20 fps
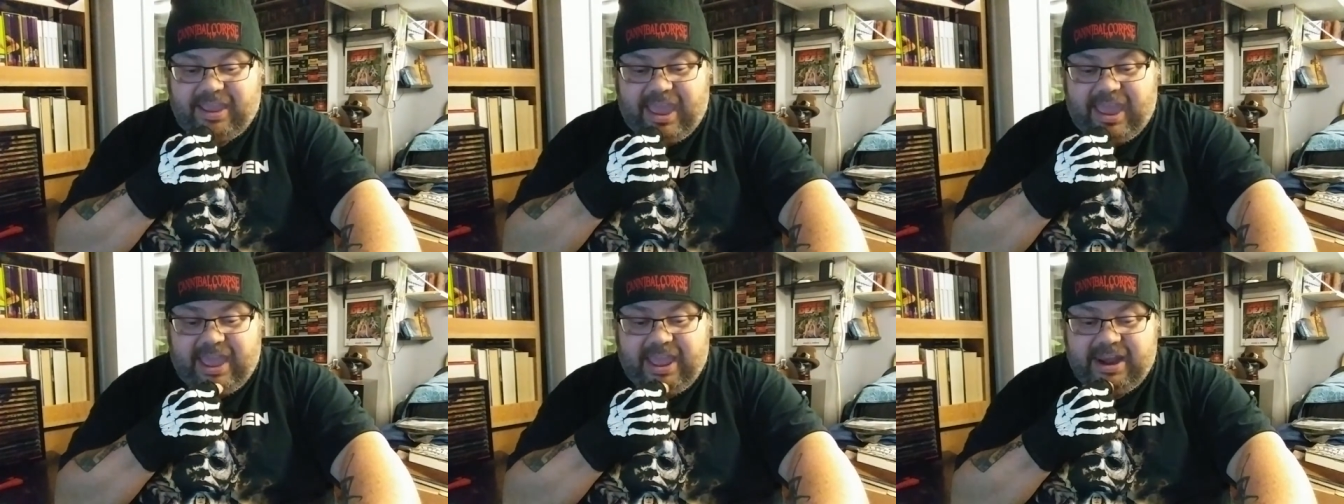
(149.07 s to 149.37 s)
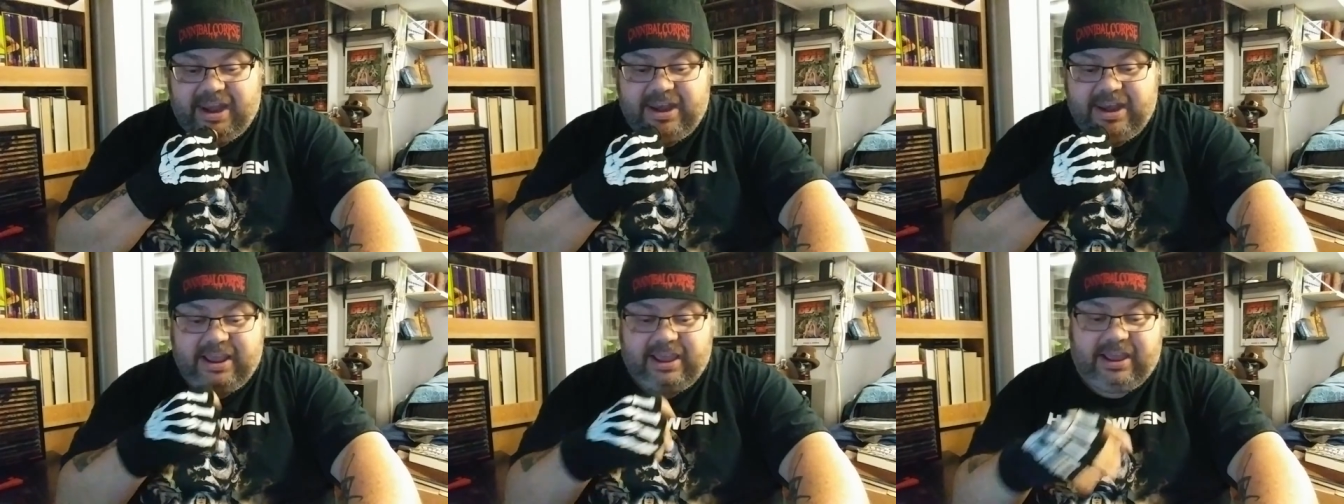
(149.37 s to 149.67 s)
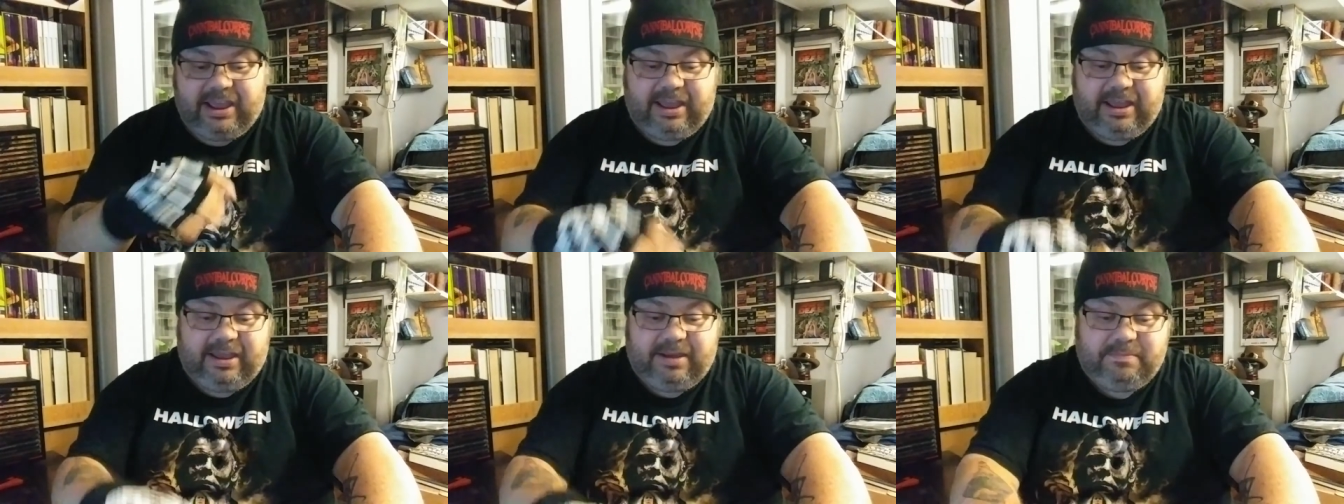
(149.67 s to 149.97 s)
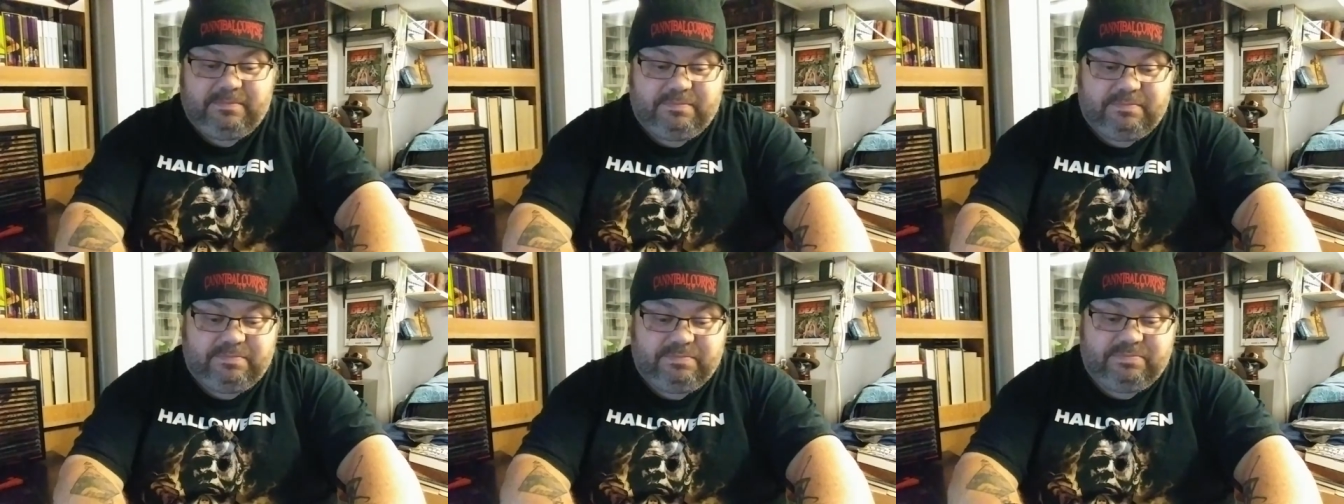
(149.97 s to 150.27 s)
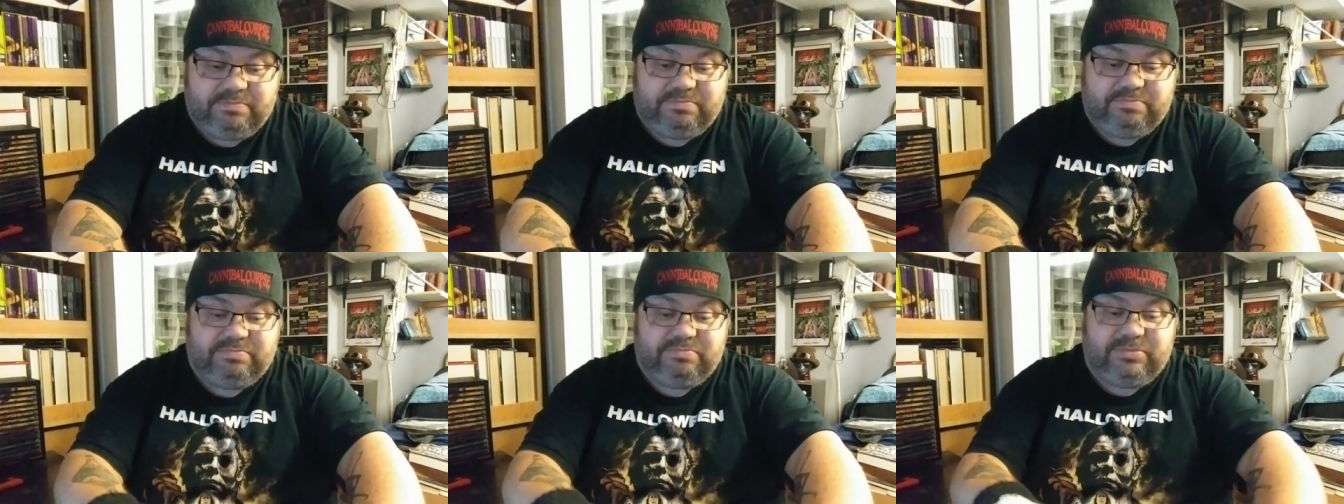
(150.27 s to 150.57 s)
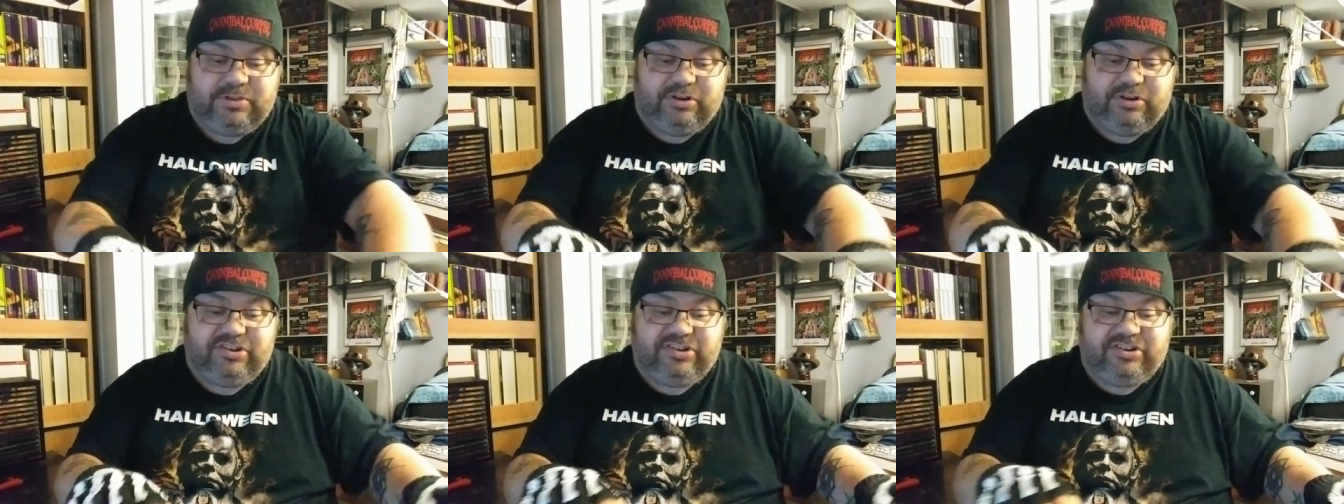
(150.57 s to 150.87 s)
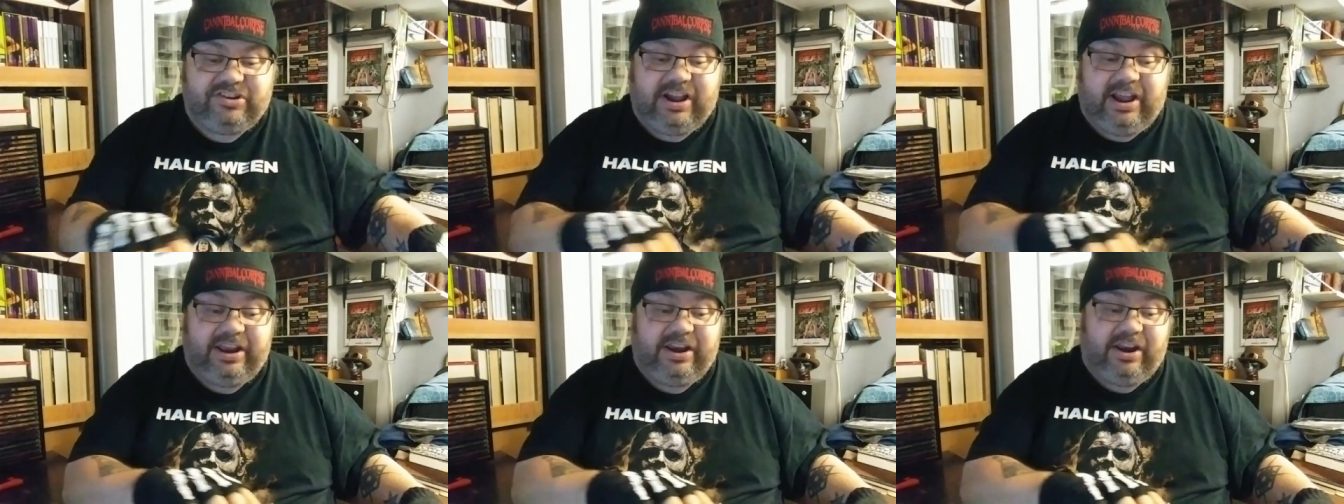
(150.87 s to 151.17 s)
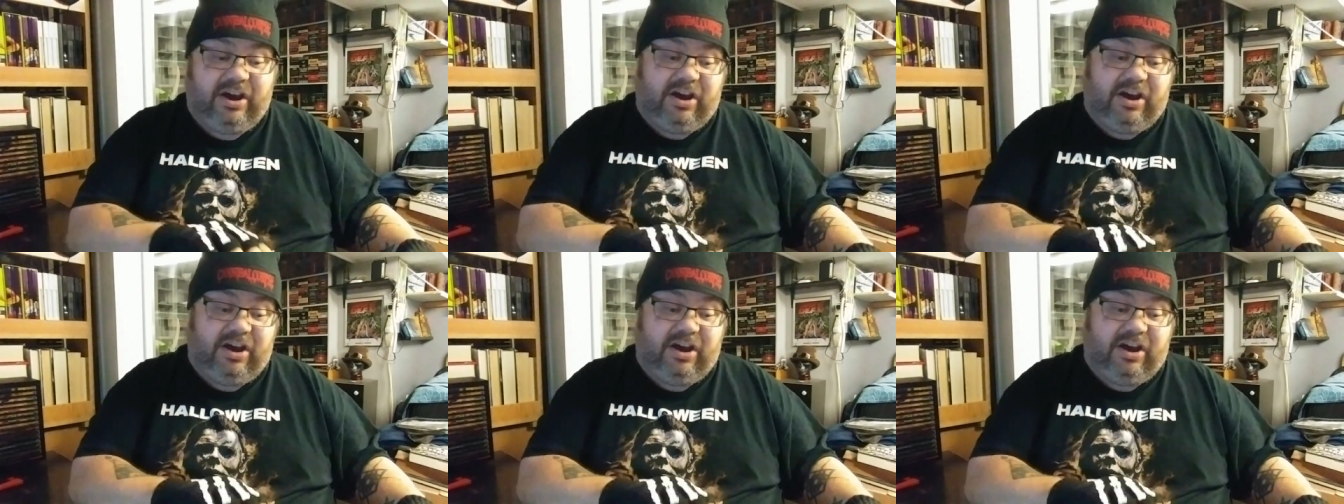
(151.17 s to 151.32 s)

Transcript: and they're just kind of